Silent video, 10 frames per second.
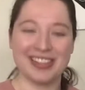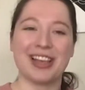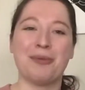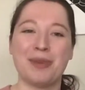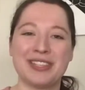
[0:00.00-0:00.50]
So
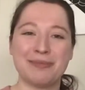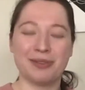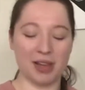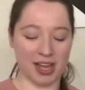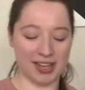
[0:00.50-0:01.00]
I'll put my
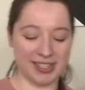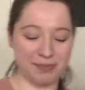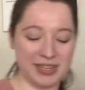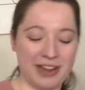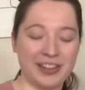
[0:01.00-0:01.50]
Simba, uh,
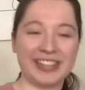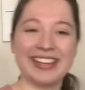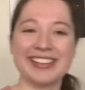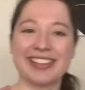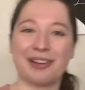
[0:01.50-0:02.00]
Simba, down like
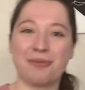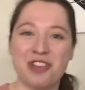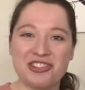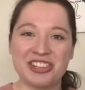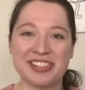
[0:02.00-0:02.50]
this, like I'm
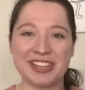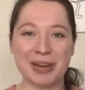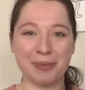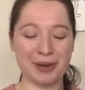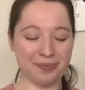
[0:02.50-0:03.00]
changing his
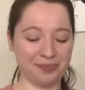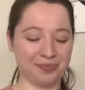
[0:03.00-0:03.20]
diaper.